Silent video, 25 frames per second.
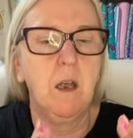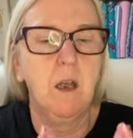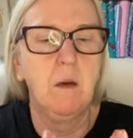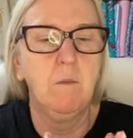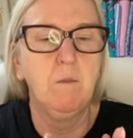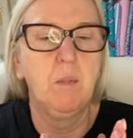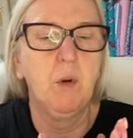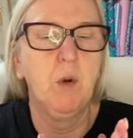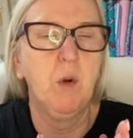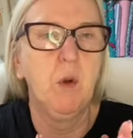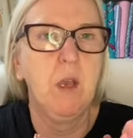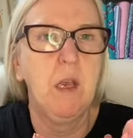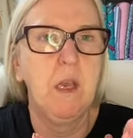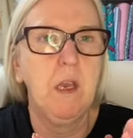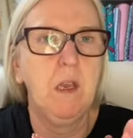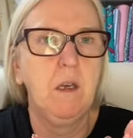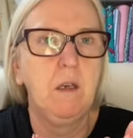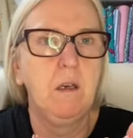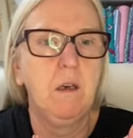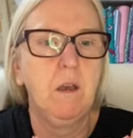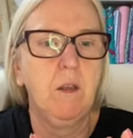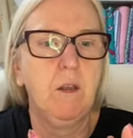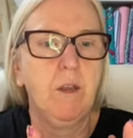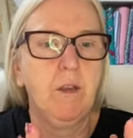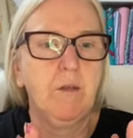and put
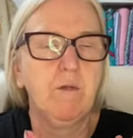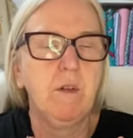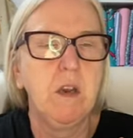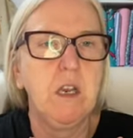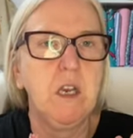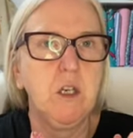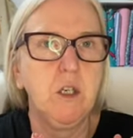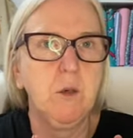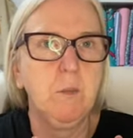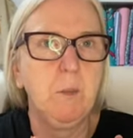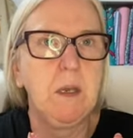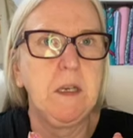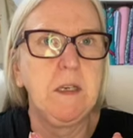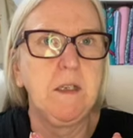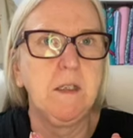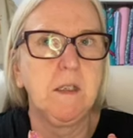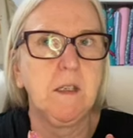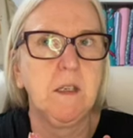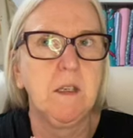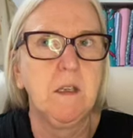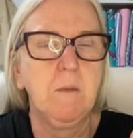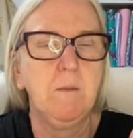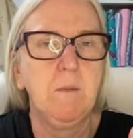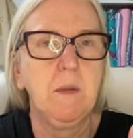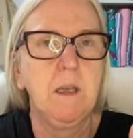in a 3-inch piece
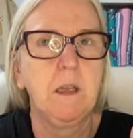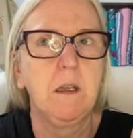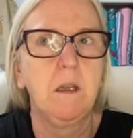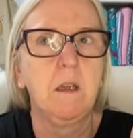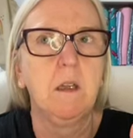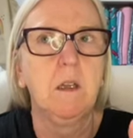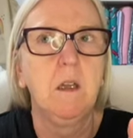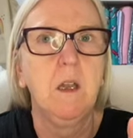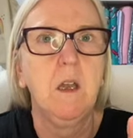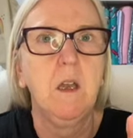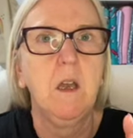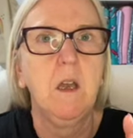in the middle,